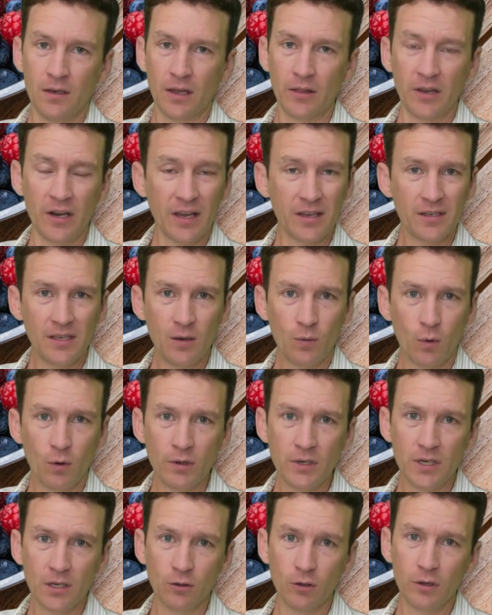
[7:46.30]
Now the next thing
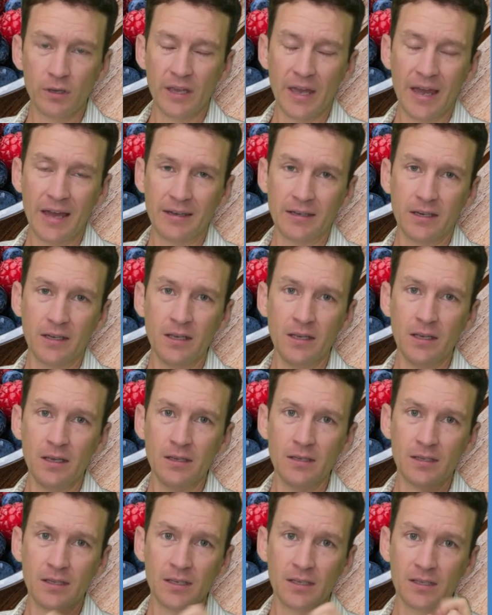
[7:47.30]
we're going to look at
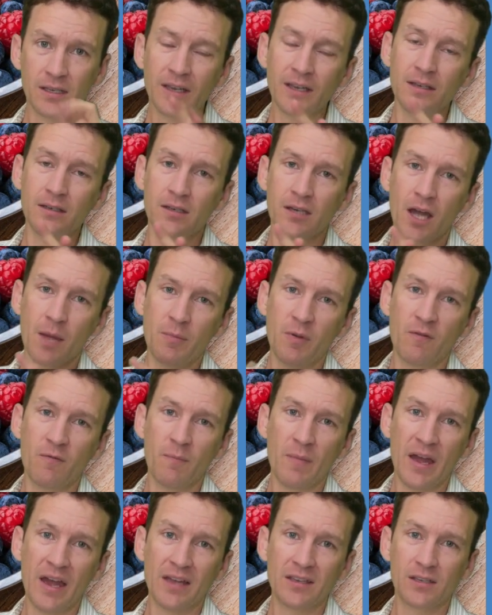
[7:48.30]
is the second type
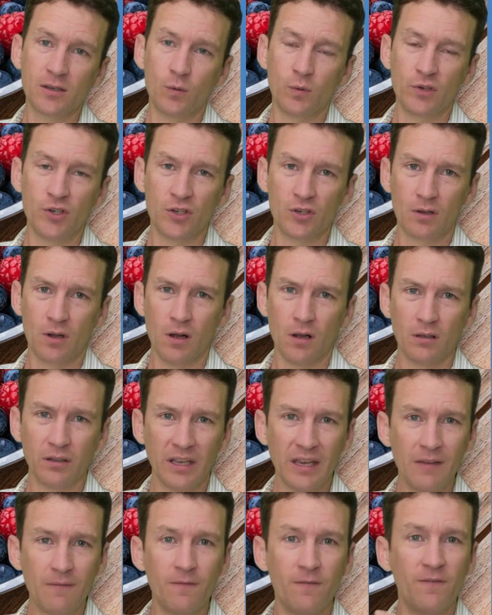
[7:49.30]
of mask, which is
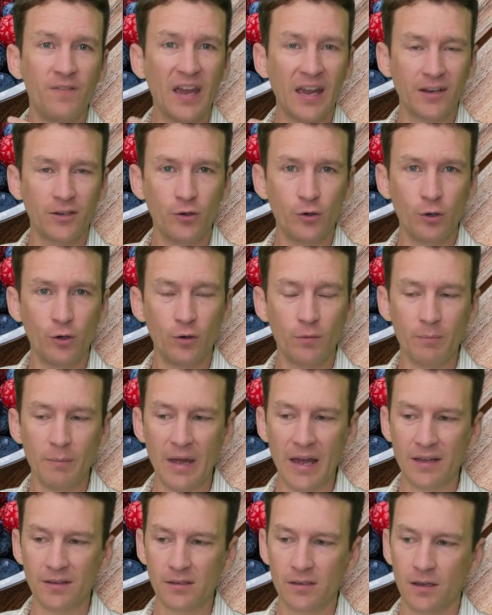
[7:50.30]
called a vector
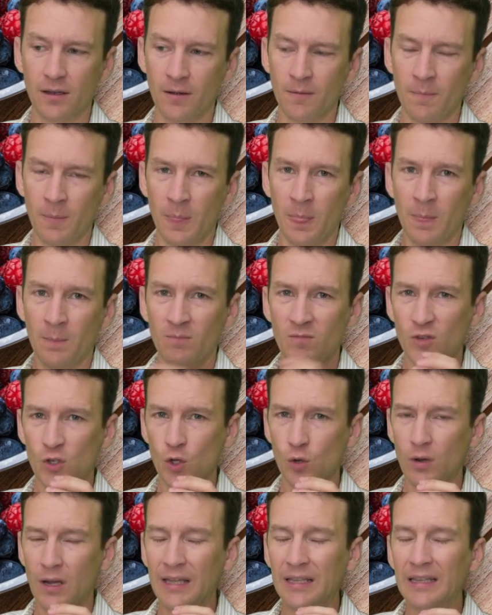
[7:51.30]
mask.
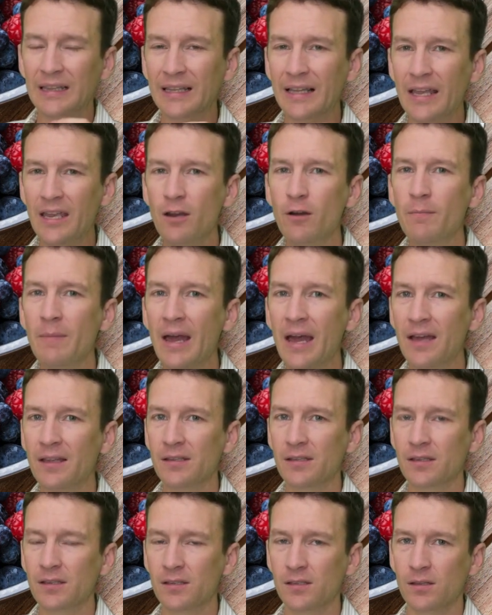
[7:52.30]
So layer
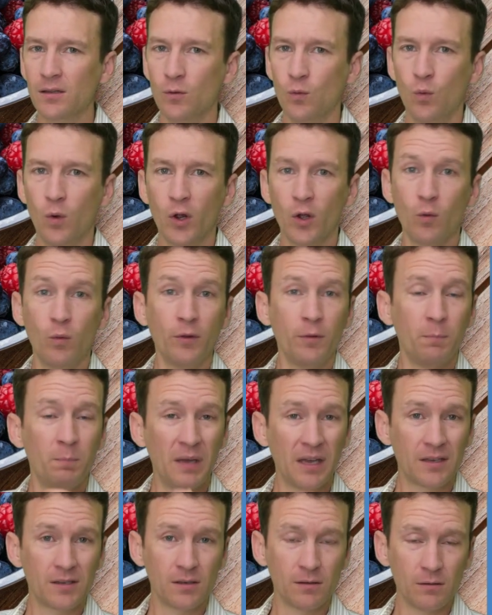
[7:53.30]
masks work with
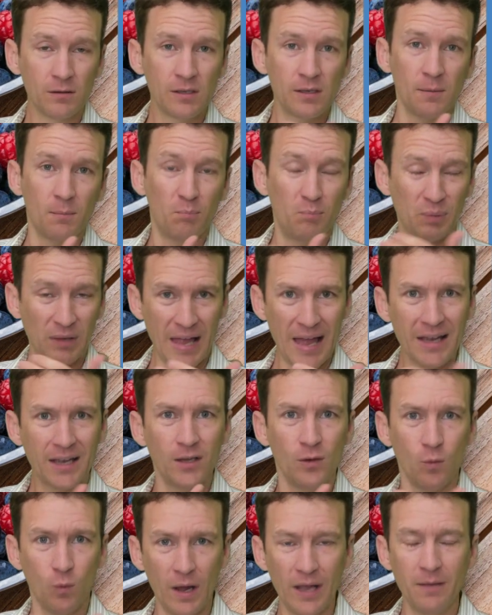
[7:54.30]
pixels,
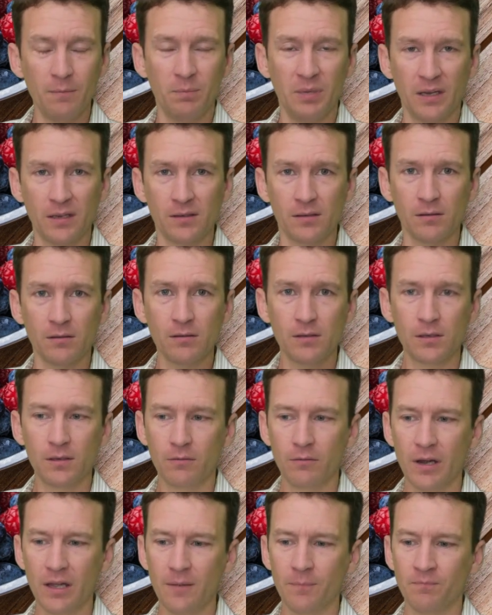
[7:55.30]
black and white
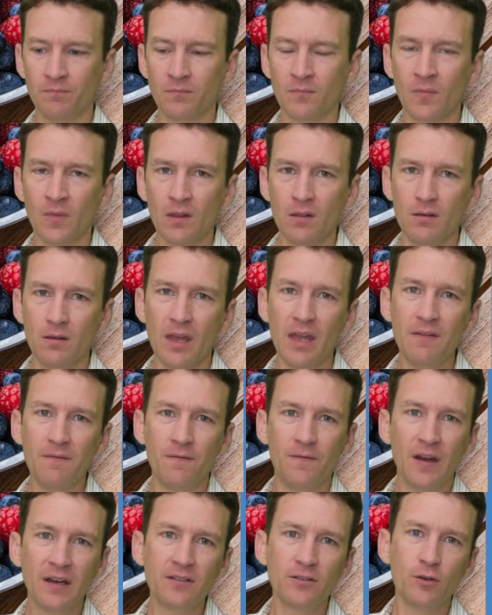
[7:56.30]
pixels, right? A
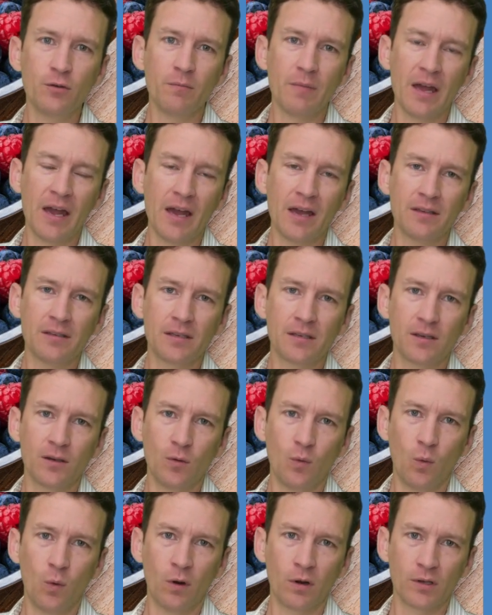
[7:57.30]
vector mask
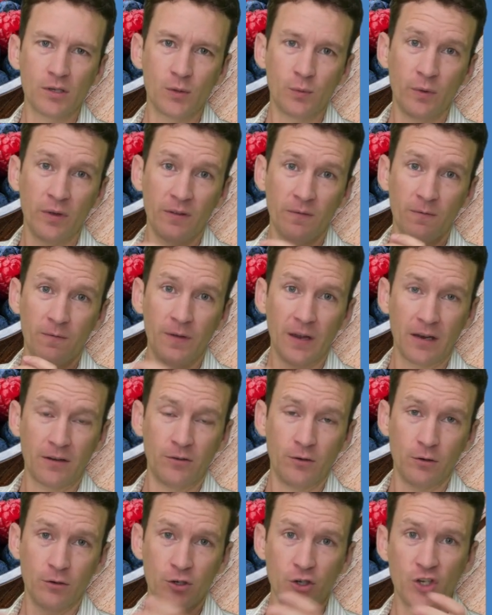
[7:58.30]
works with
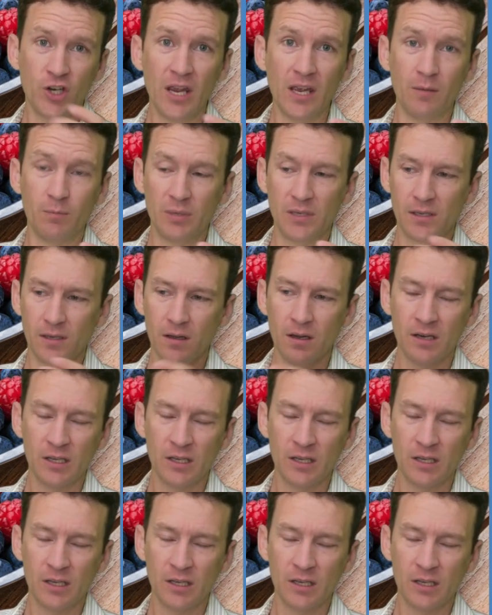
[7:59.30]
vector shapes